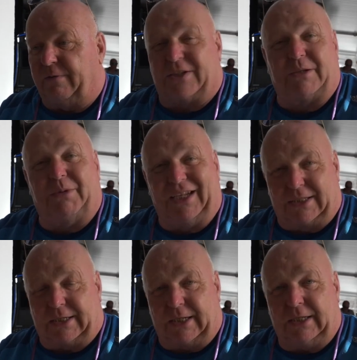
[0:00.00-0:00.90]

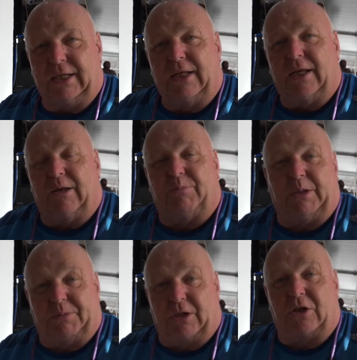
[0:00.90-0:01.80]
visibility, and
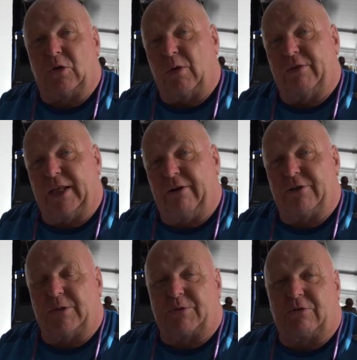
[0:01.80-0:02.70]
people can go over there
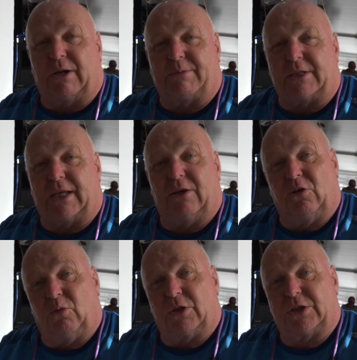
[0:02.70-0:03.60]
and subscribe to that
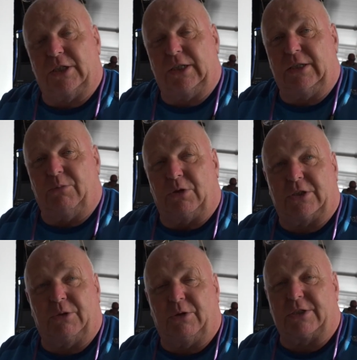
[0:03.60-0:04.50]
or watch the
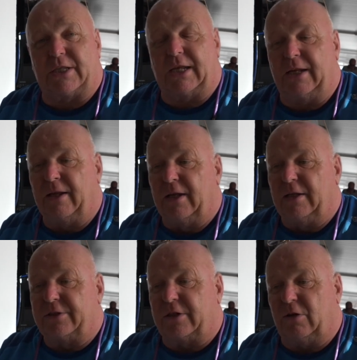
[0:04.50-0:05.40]
ones there.
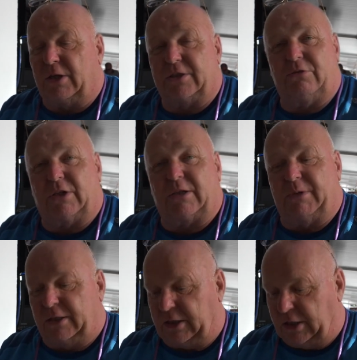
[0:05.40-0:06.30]
So I do
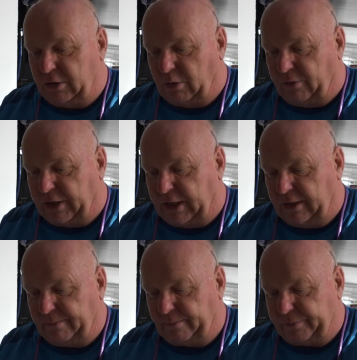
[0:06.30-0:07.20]
recommend that you go over
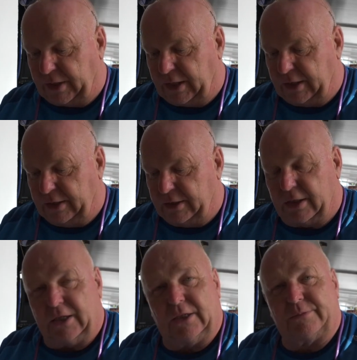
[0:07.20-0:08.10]
there and
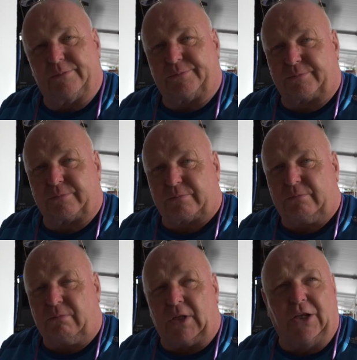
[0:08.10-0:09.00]

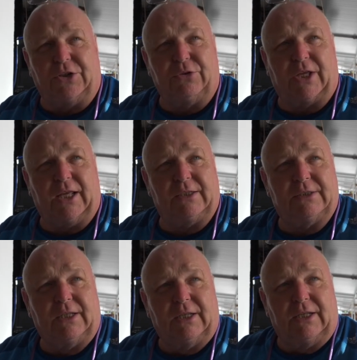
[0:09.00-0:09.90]
do that.
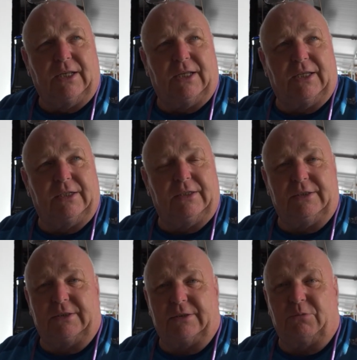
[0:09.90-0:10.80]

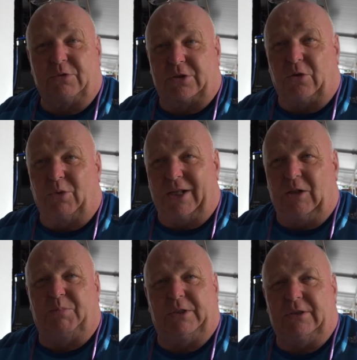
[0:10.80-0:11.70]
And so we're
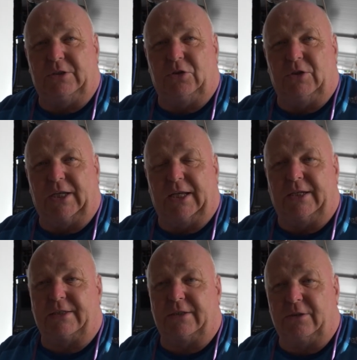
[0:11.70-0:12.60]
helping
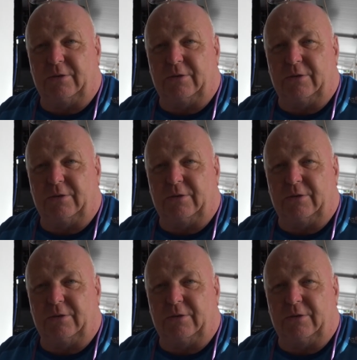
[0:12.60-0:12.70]
Giuliani